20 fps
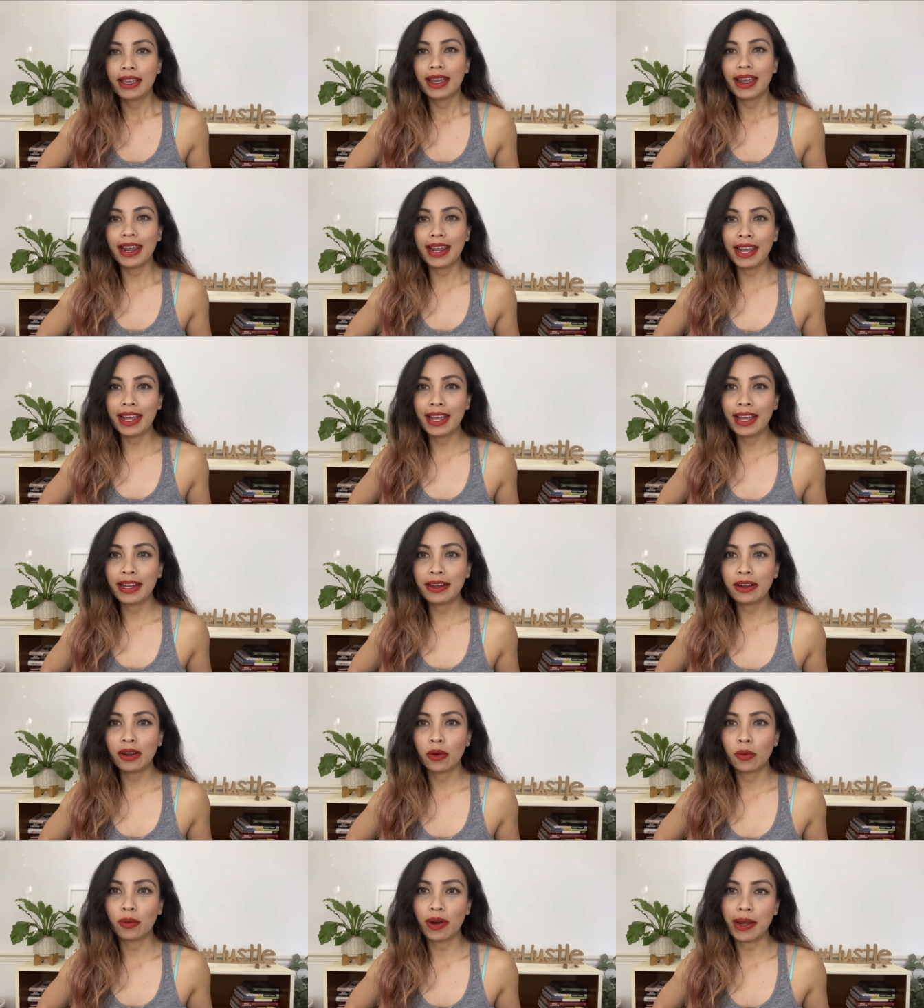
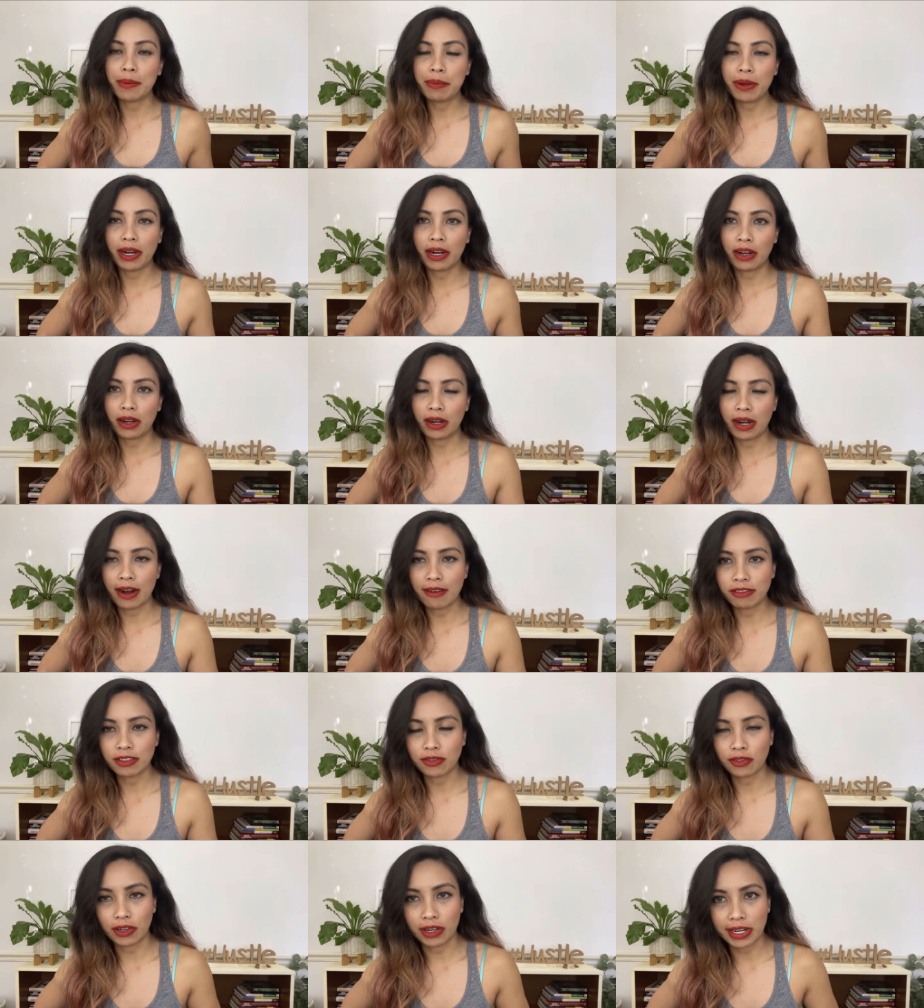and write
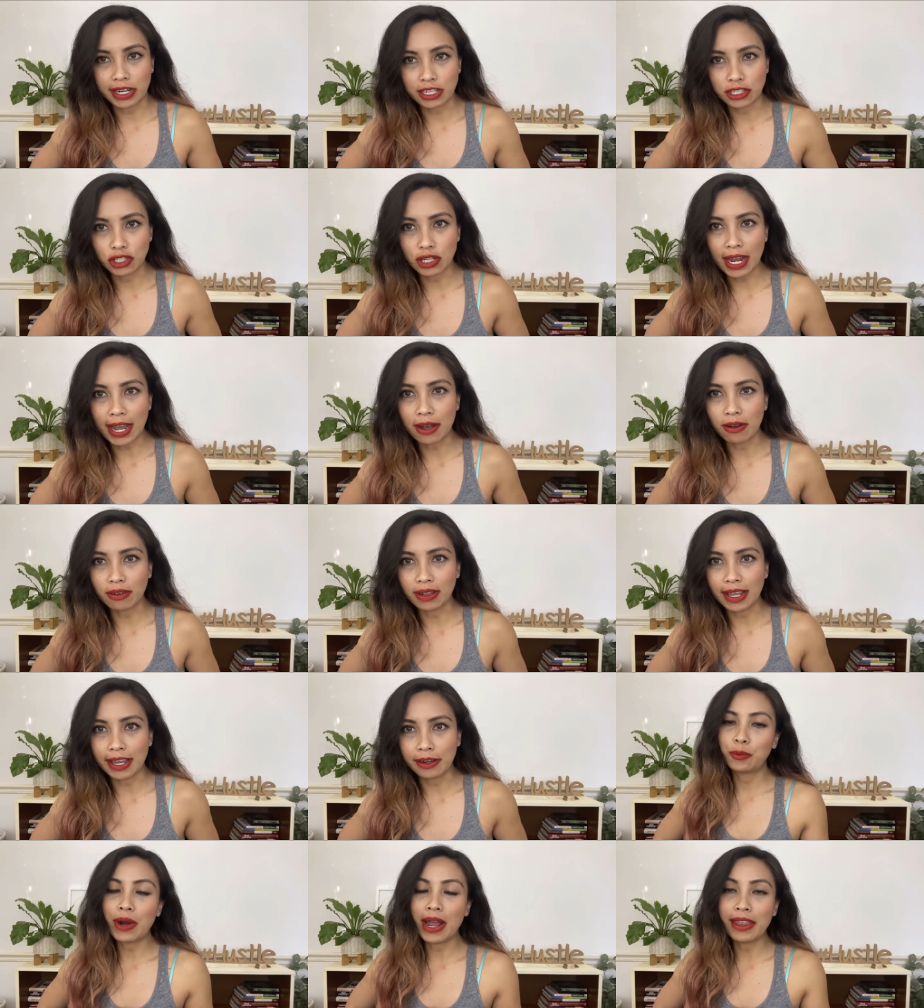paragraphs for each
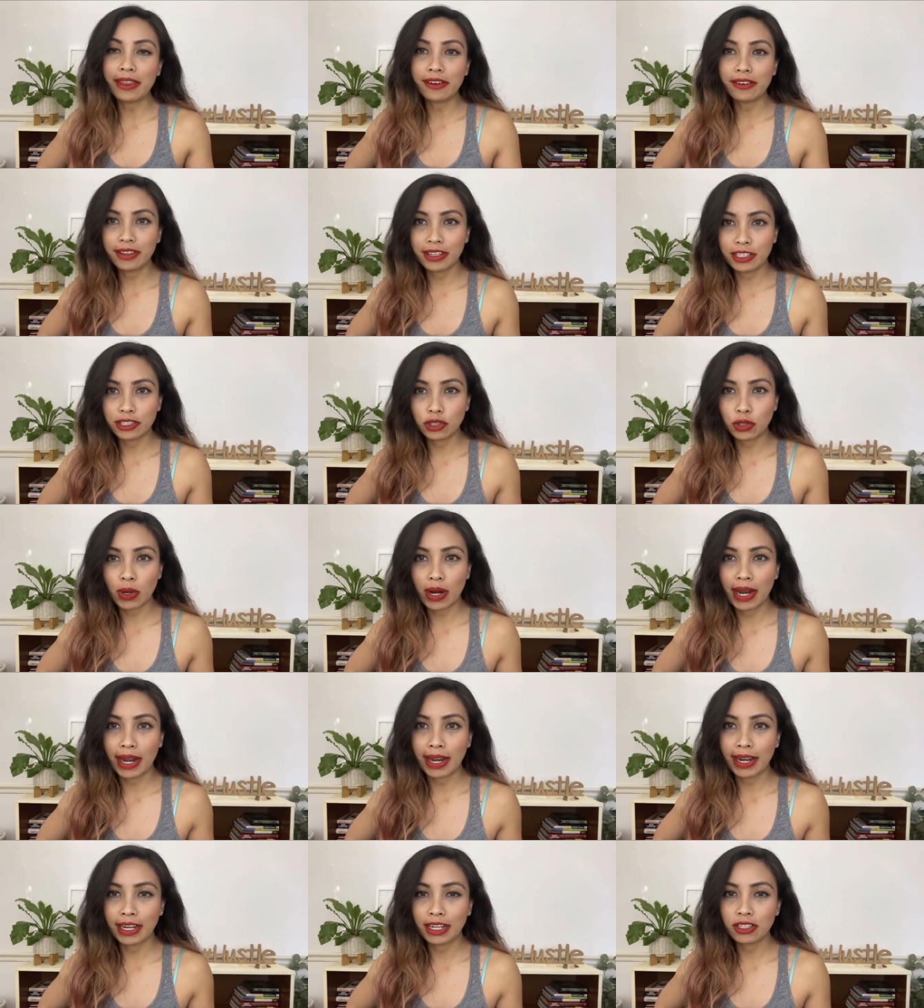outline rather than
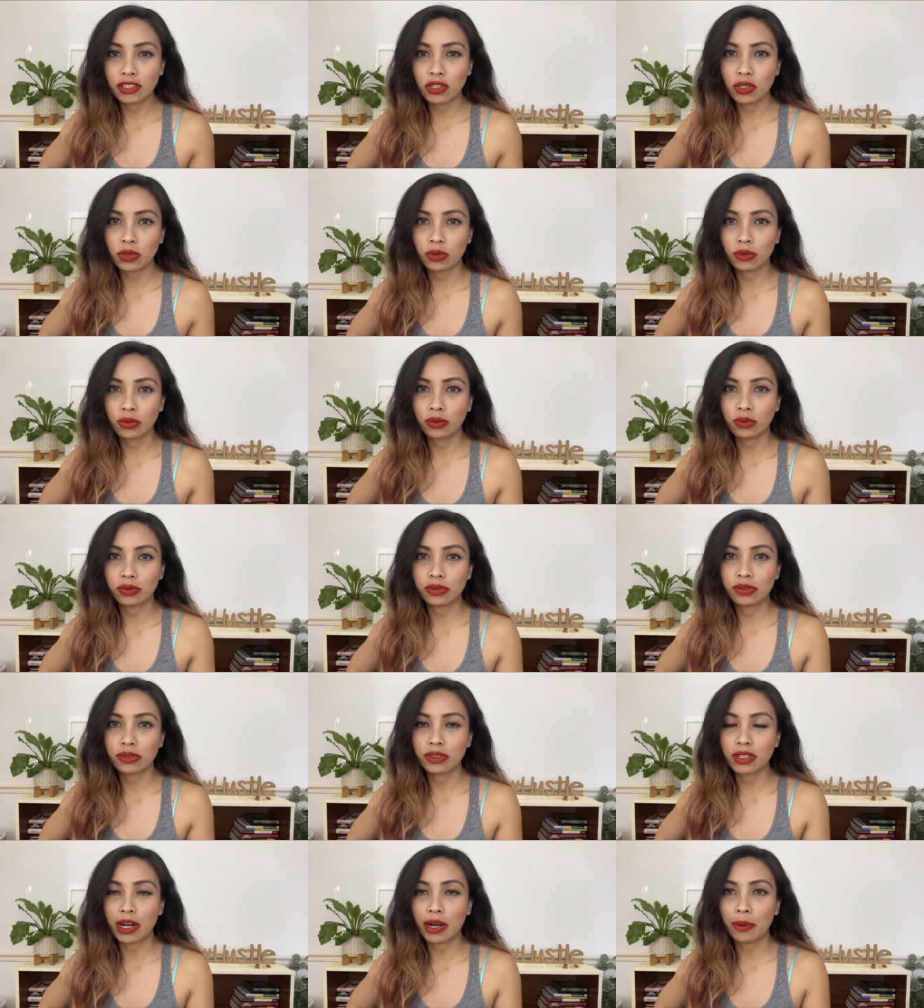trying to
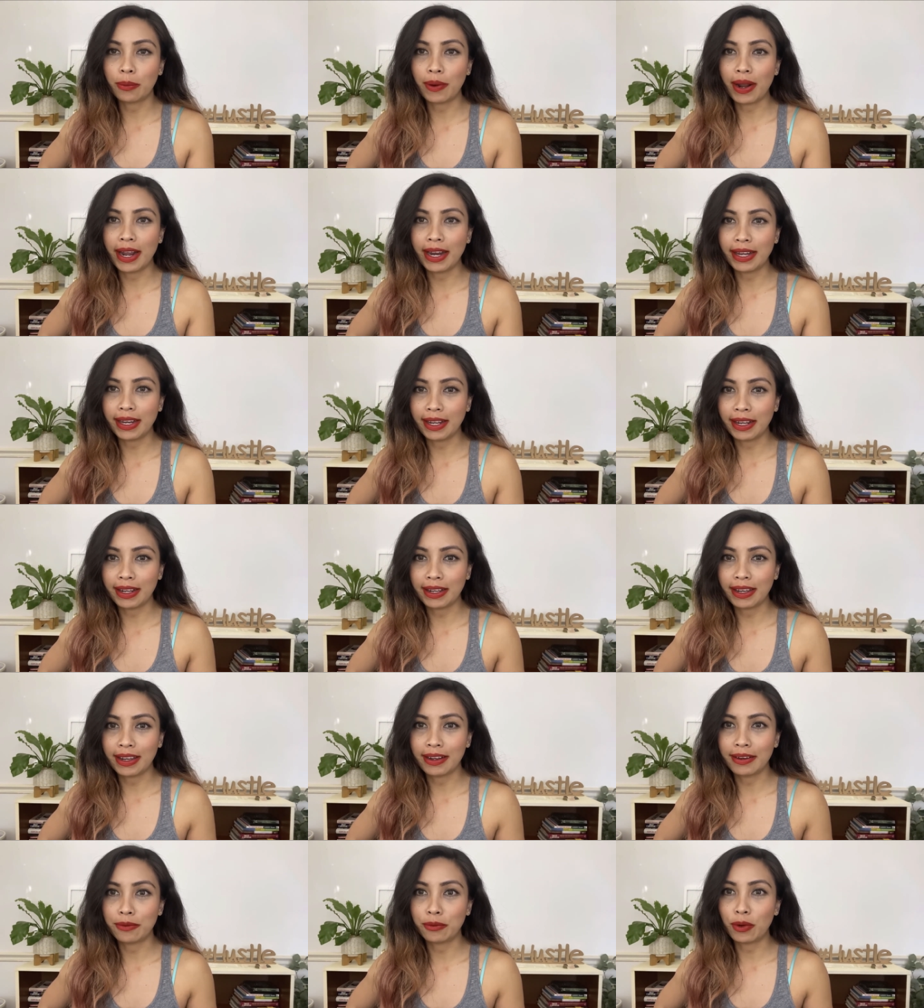start writing
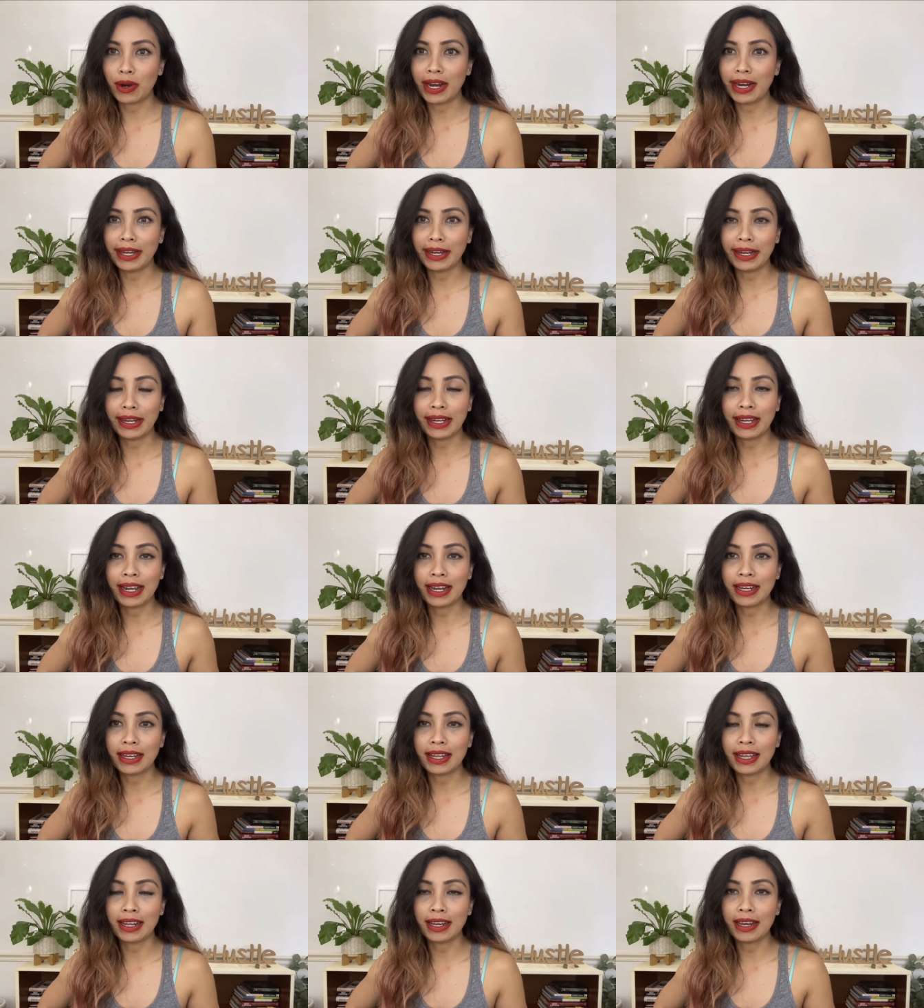
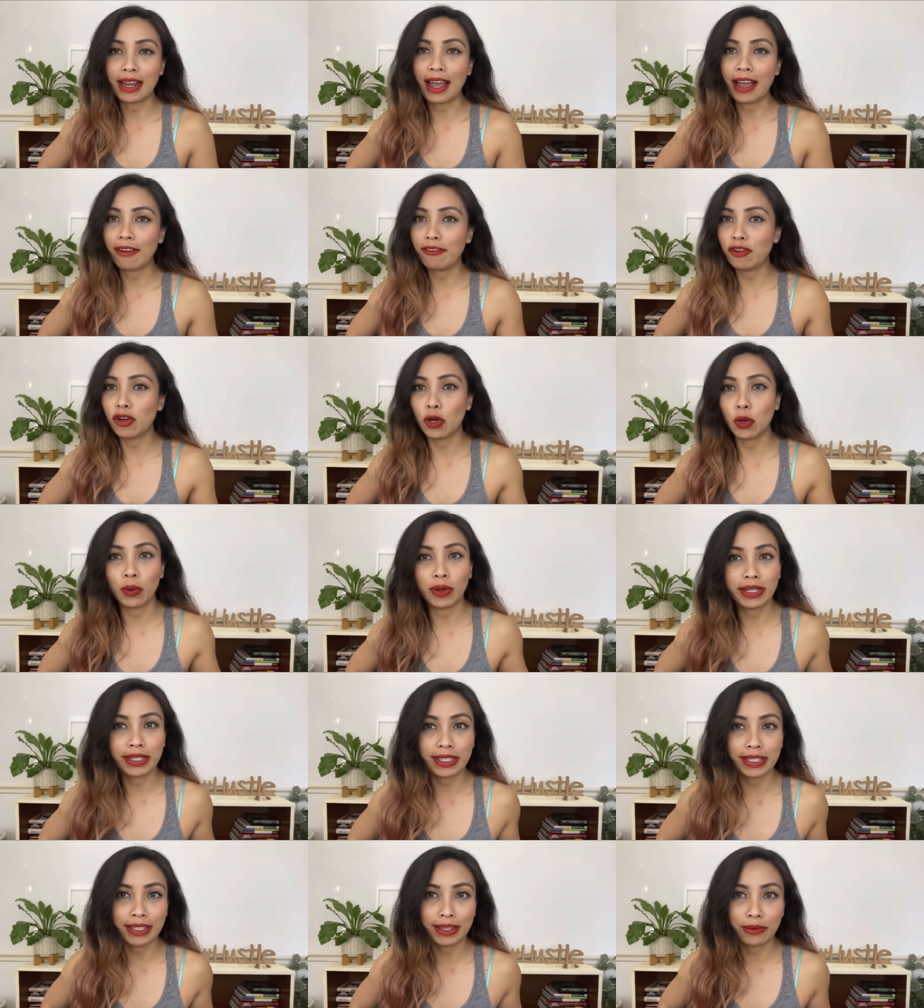and then have no
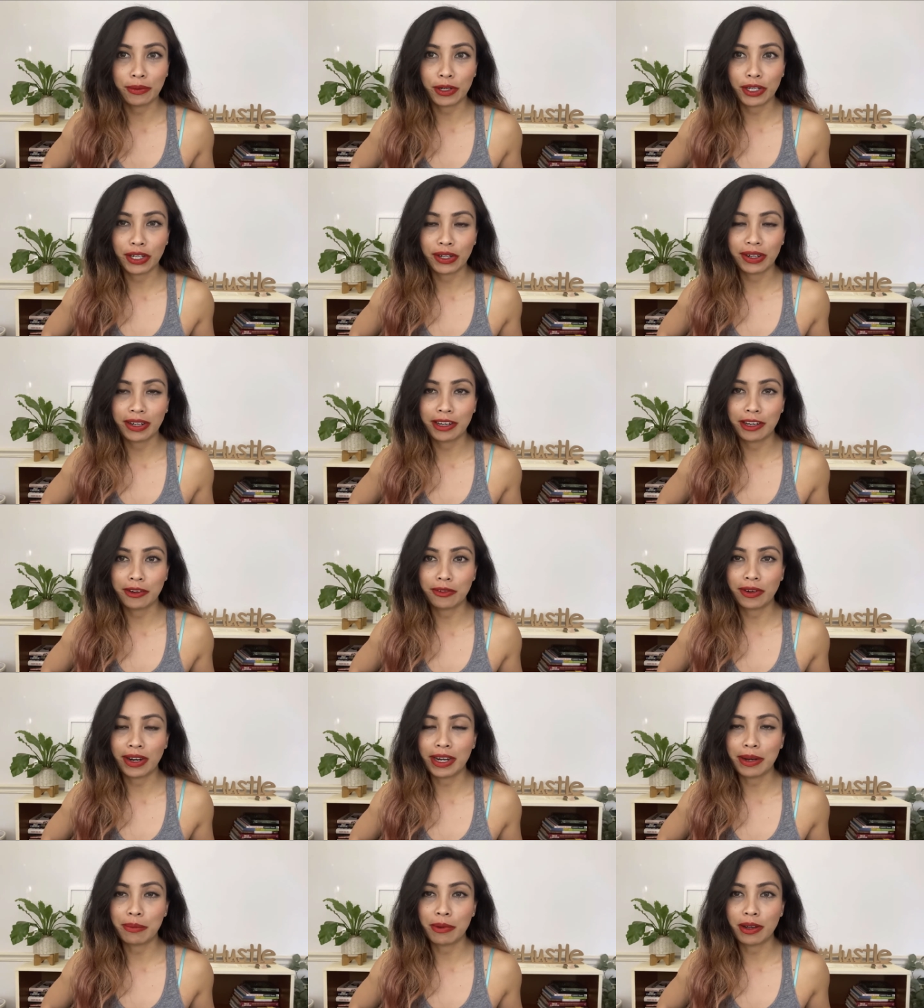idea what you're going to
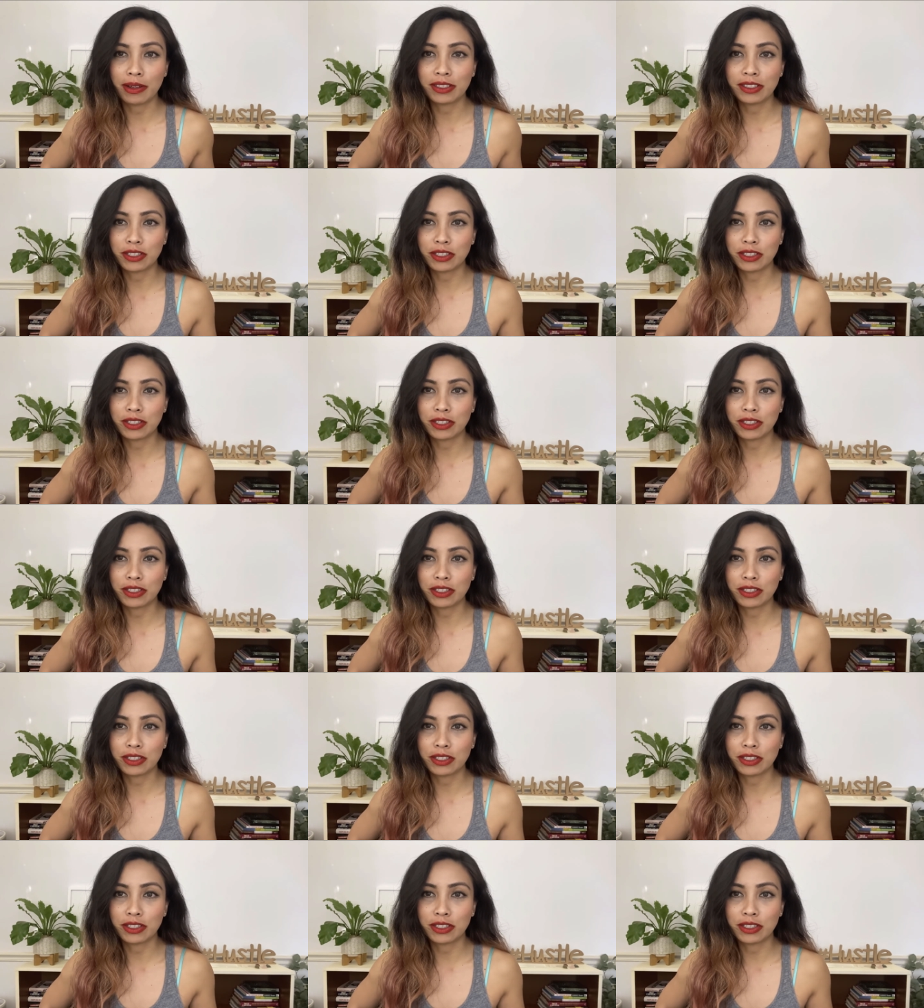write about.